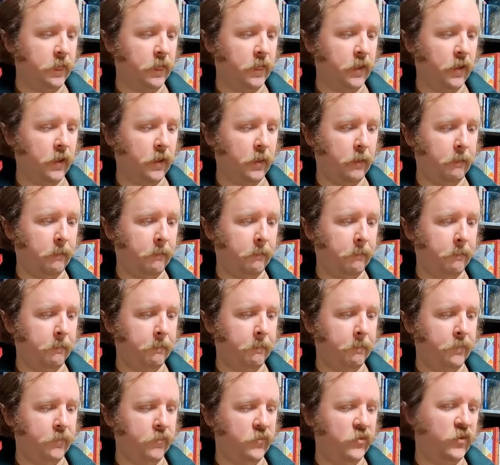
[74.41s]
Um,
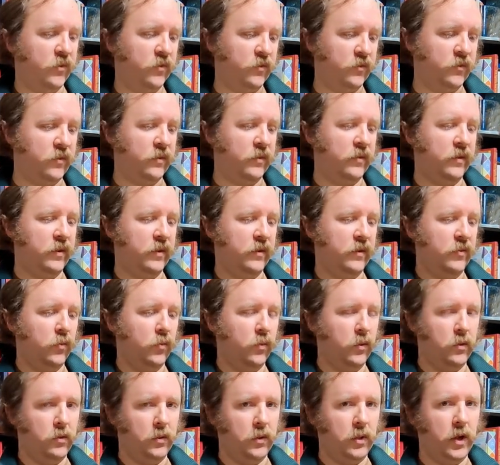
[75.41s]
just the, the
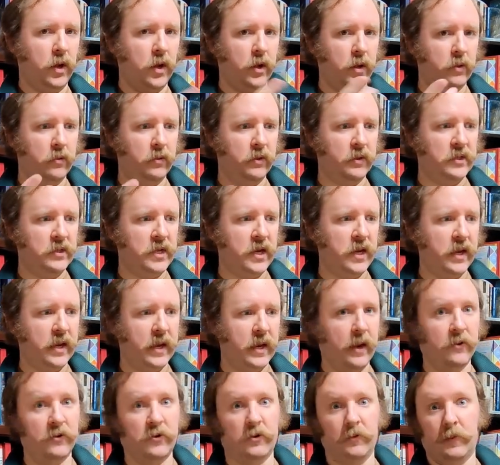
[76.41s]
word lager is standing
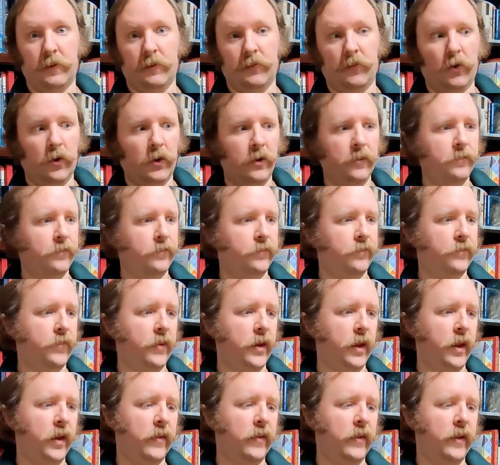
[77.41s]
out to me more,
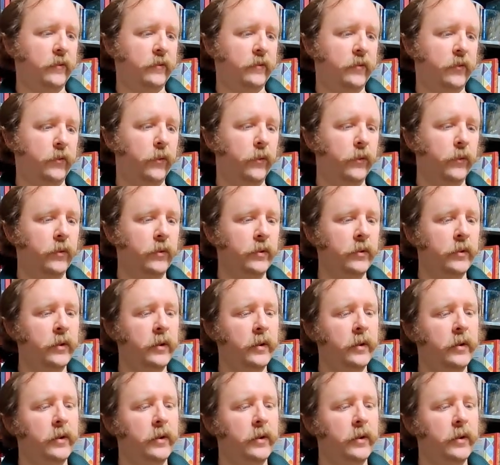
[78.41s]
and that's cool.